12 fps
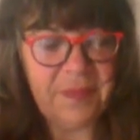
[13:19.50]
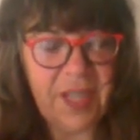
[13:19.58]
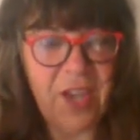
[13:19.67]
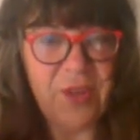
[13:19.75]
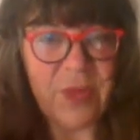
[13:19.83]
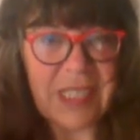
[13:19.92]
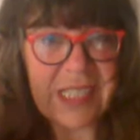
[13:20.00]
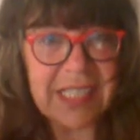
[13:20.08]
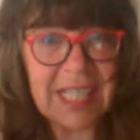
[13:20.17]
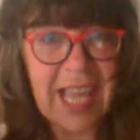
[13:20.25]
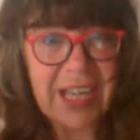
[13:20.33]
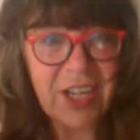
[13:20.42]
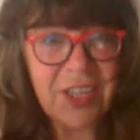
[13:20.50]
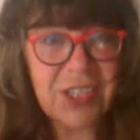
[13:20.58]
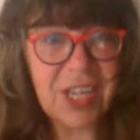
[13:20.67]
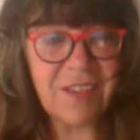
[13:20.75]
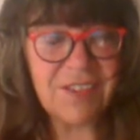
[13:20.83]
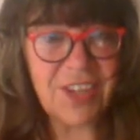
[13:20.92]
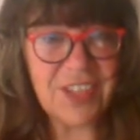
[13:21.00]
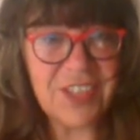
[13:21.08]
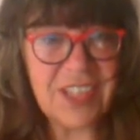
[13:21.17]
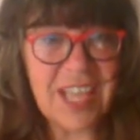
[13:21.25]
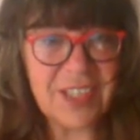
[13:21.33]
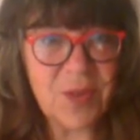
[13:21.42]
we slide ourselves onto
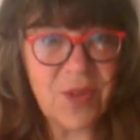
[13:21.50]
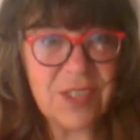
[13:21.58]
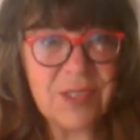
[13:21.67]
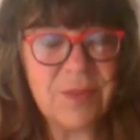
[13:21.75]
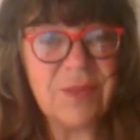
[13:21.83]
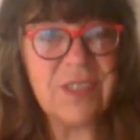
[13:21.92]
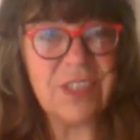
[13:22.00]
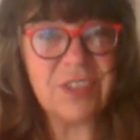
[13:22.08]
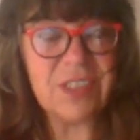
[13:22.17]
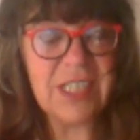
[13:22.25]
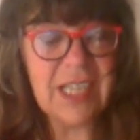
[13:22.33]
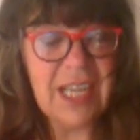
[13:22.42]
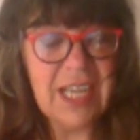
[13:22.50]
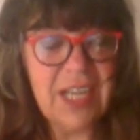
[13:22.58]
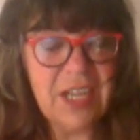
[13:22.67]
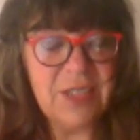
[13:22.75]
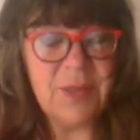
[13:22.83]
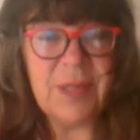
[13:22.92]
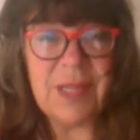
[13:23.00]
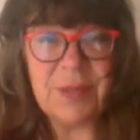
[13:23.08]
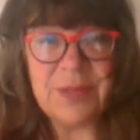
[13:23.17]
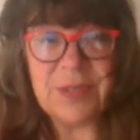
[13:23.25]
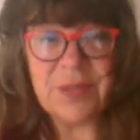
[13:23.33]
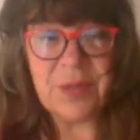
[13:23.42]
that quantum field to be able
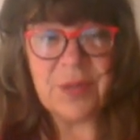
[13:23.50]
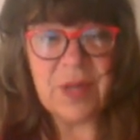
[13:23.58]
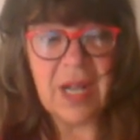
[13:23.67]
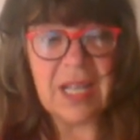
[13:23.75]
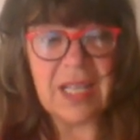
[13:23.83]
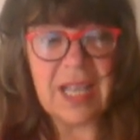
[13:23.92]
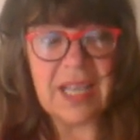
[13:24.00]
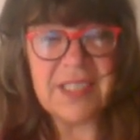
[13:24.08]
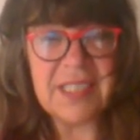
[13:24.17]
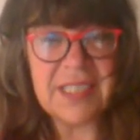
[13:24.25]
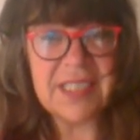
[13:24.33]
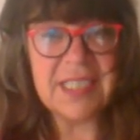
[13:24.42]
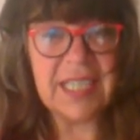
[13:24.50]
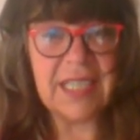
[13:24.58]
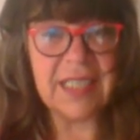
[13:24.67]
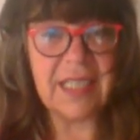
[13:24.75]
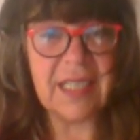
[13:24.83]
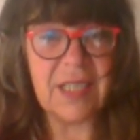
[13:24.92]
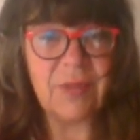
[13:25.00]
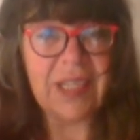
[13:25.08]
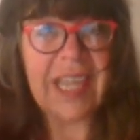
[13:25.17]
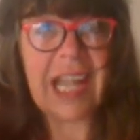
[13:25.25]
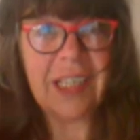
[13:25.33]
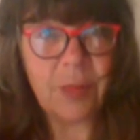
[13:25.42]
to assist in the
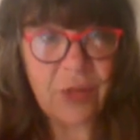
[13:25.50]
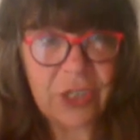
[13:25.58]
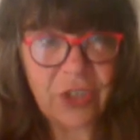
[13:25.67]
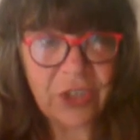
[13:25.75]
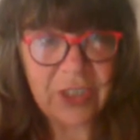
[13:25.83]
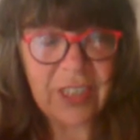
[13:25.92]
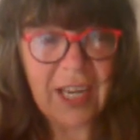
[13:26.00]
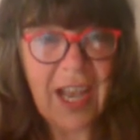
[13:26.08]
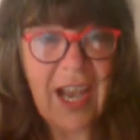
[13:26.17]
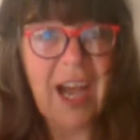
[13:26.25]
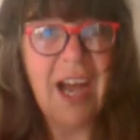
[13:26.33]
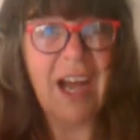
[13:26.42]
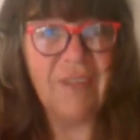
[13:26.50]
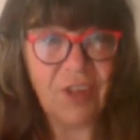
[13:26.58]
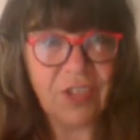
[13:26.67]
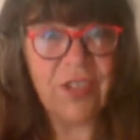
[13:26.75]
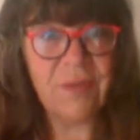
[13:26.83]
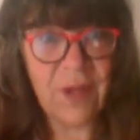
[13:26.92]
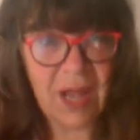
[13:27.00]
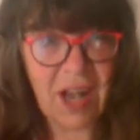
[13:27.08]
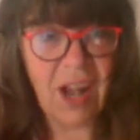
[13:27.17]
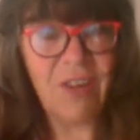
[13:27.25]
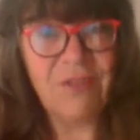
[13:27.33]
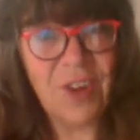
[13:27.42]
recalibration of all
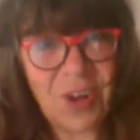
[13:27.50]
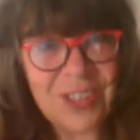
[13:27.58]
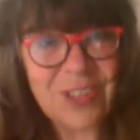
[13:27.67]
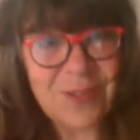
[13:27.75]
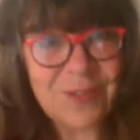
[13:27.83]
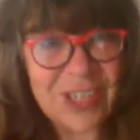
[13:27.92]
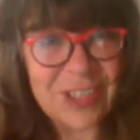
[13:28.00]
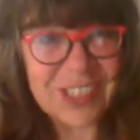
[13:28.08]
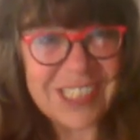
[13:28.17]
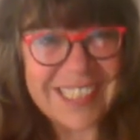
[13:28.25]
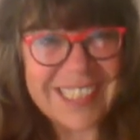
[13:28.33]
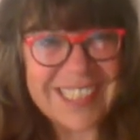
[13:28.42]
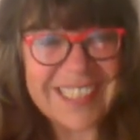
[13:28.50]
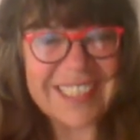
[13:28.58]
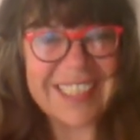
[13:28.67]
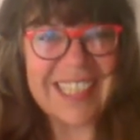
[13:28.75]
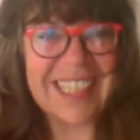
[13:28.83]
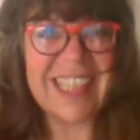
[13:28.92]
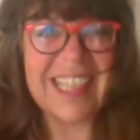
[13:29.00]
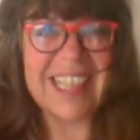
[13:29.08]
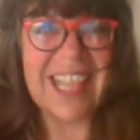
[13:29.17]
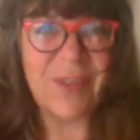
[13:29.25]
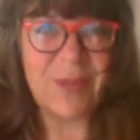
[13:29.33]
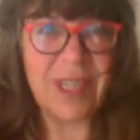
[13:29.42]
of the frequencies
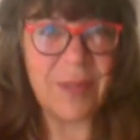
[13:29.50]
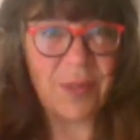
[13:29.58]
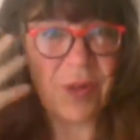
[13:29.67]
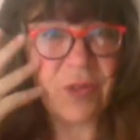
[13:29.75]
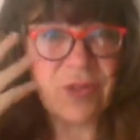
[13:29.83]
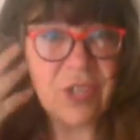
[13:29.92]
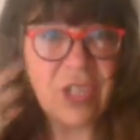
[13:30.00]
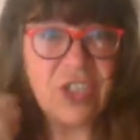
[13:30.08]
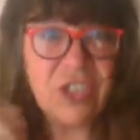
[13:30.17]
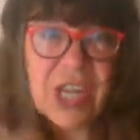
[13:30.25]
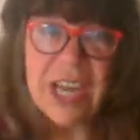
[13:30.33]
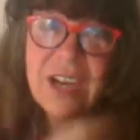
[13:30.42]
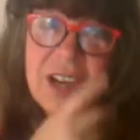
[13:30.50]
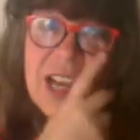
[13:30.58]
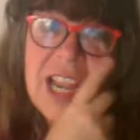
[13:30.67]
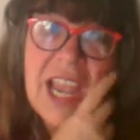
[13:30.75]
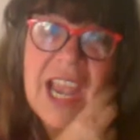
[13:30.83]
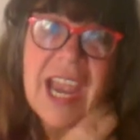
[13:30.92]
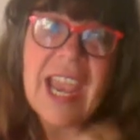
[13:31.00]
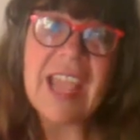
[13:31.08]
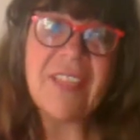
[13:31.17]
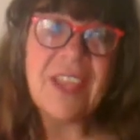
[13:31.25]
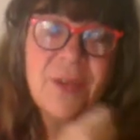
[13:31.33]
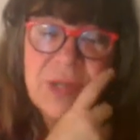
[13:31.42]
that we both share and
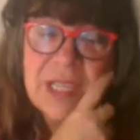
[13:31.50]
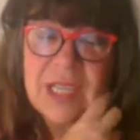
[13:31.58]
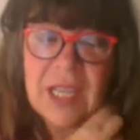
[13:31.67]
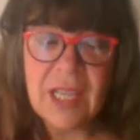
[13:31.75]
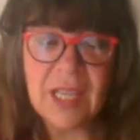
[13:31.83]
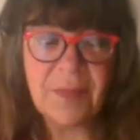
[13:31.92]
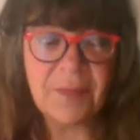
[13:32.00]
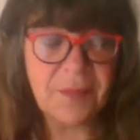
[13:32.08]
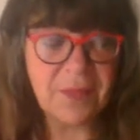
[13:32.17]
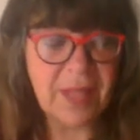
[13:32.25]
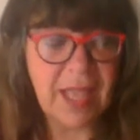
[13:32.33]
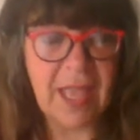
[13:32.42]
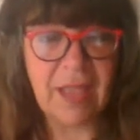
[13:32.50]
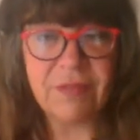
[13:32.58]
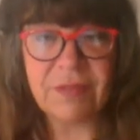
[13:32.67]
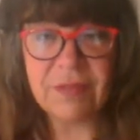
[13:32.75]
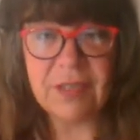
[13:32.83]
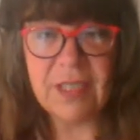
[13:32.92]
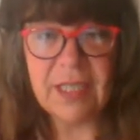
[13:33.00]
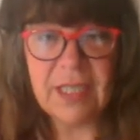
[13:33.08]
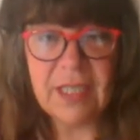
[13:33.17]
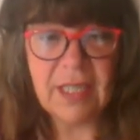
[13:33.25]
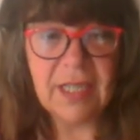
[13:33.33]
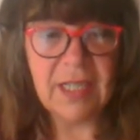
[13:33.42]
that we have
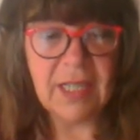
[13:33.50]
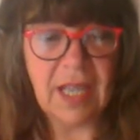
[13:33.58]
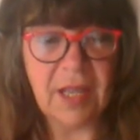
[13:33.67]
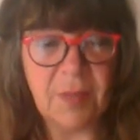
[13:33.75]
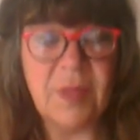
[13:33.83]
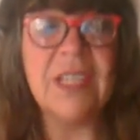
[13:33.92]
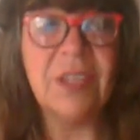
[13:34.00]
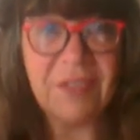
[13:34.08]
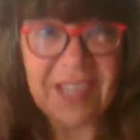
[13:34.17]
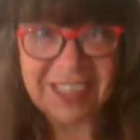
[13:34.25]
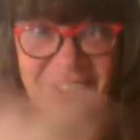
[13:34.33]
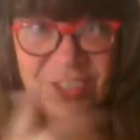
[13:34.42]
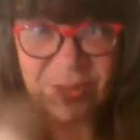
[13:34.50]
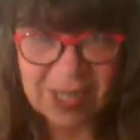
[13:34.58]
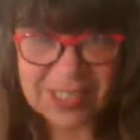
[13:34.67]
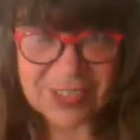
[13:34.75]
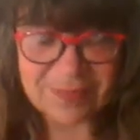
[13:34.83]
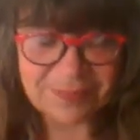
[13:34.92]
being affected to us.